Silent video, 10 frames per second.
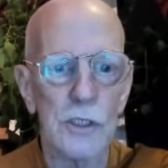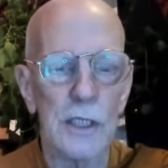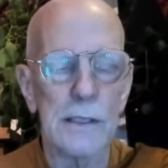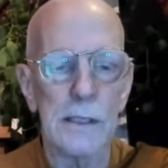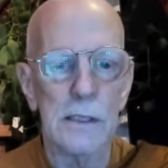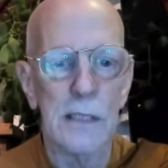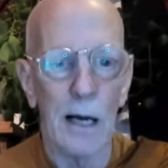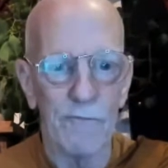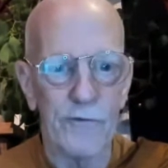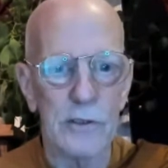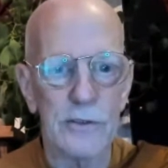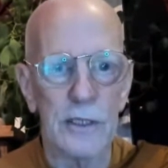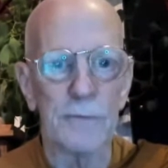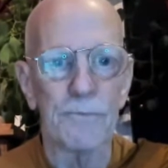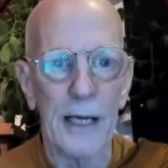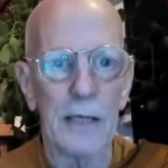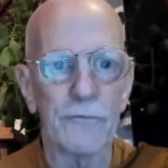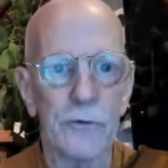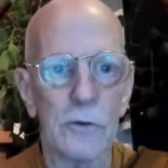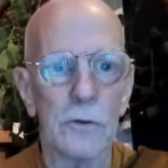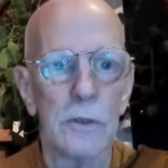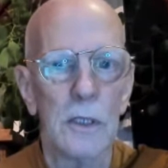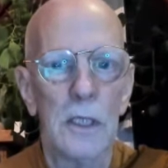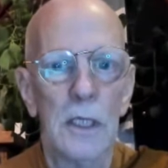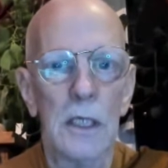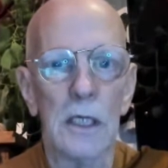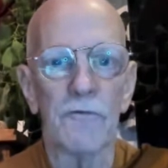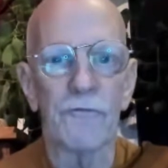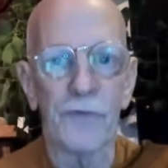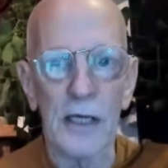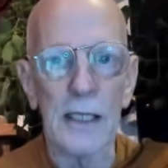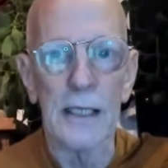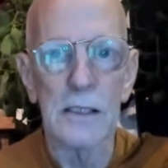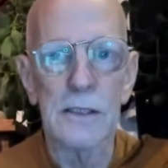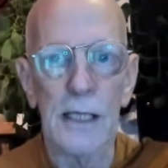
discomforts and painful feelings.